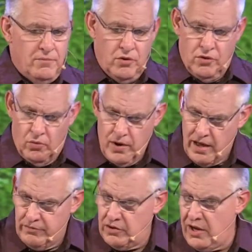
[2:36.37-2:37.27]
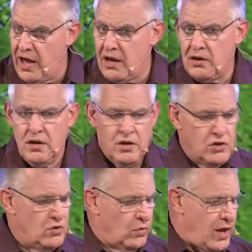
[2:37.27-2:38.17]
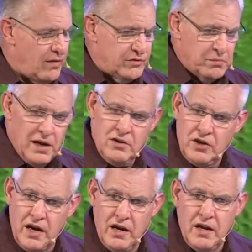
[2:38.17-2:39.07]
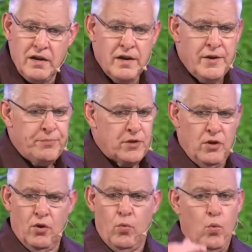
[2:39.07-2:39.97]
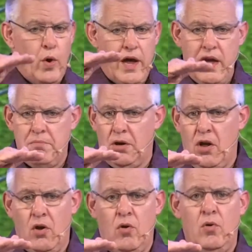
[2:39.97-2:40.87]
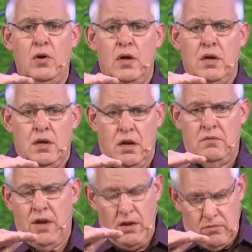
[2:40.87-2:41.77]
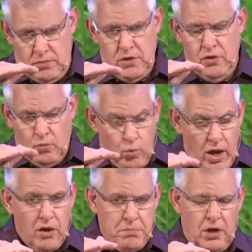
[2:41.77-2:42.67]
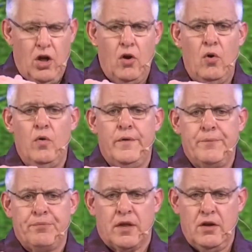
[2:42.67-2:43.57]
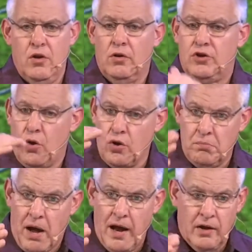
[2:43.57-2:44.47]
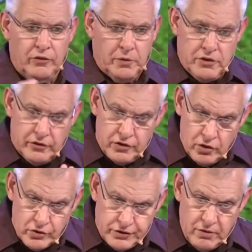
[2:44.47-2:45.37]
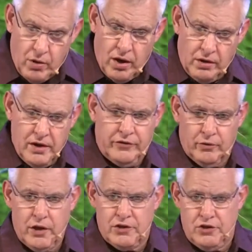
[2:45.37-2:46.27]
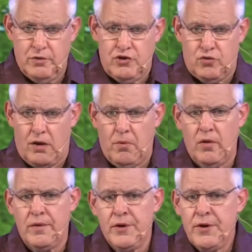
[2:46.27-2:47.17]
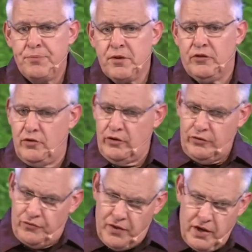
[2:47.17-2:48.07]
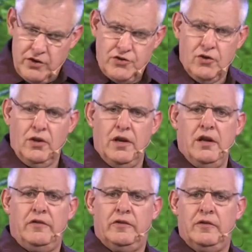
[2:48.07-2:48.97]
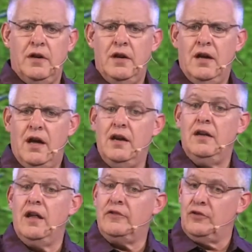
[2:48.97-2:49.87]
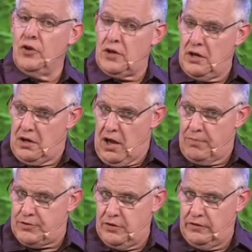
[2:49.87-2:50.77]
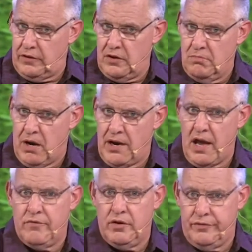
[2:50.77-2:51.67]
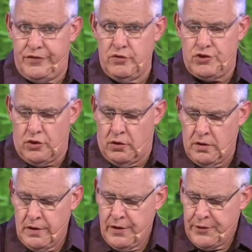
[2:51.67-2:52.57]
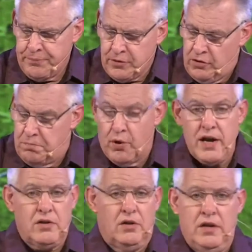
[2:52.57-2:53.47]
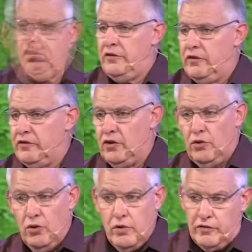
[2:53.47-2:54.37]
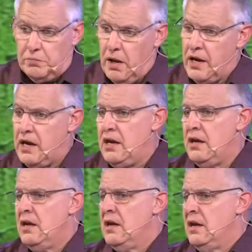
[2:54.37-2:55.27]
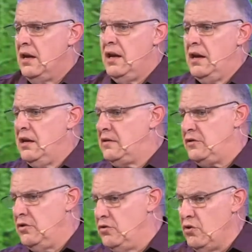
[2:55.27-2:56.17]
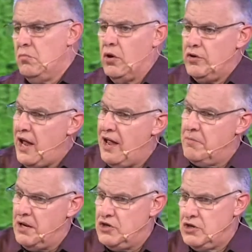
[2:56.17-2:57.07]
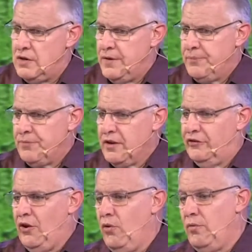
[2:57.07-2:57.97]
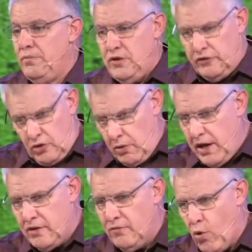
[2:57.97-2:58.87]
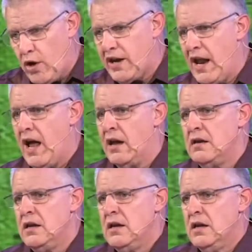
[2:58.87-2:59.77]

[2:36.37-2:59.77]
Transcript: You don't have a debt. You don't have to maintain it. You're way below, you're well below your total miles, which is usually where a lease will get you in trouble. So just finish your lease, and then let's look at options that you might have in the future. To break the lease is to lose money, and it's to do more damage. So just go ahead and walk it out.